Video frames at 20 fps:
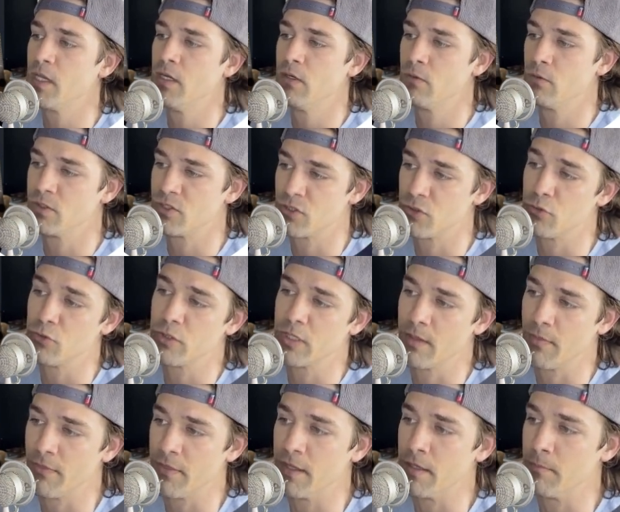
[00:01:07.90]
which you can
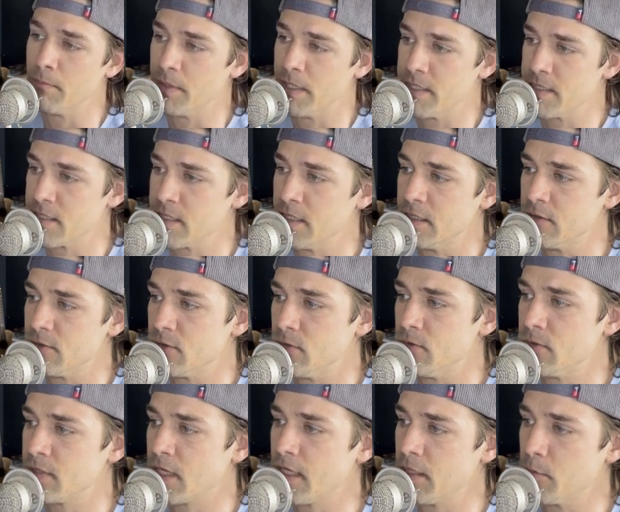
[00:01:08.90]
then paste into
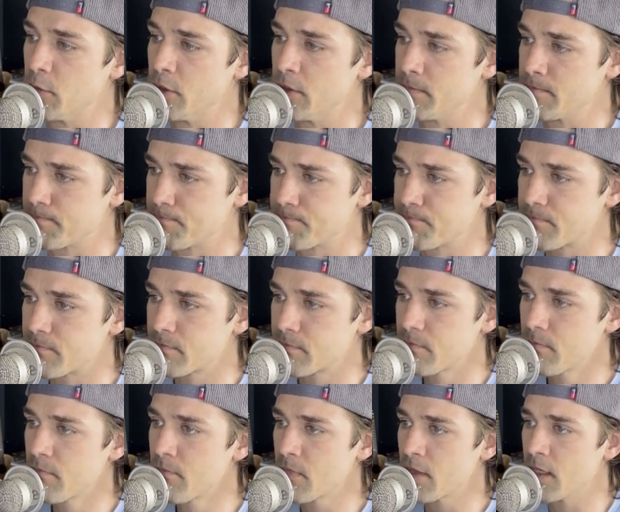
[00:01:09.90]
Tinybird.
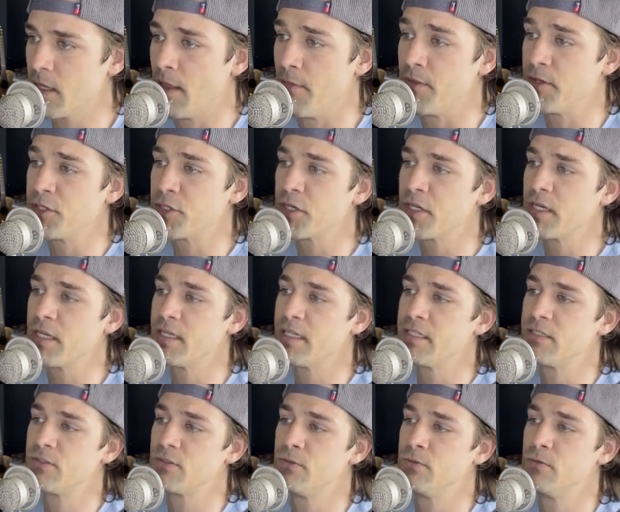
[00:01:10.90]
And then you're going to need
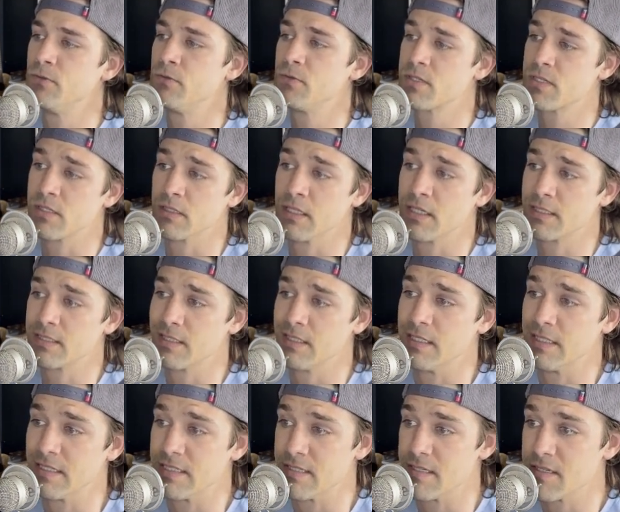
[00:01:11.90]
to select an
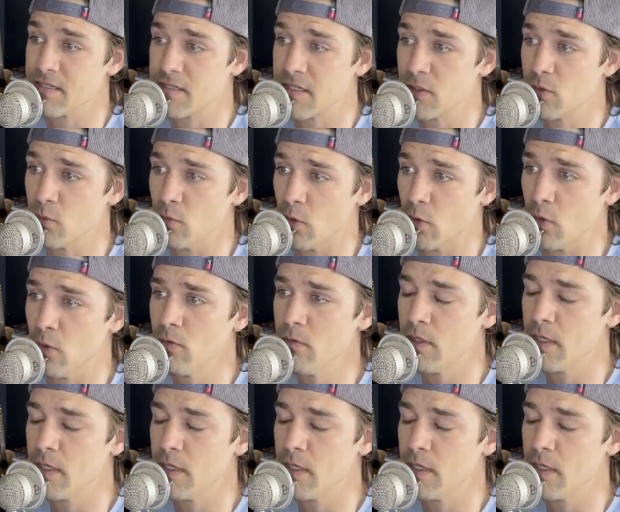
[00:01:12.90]
existing role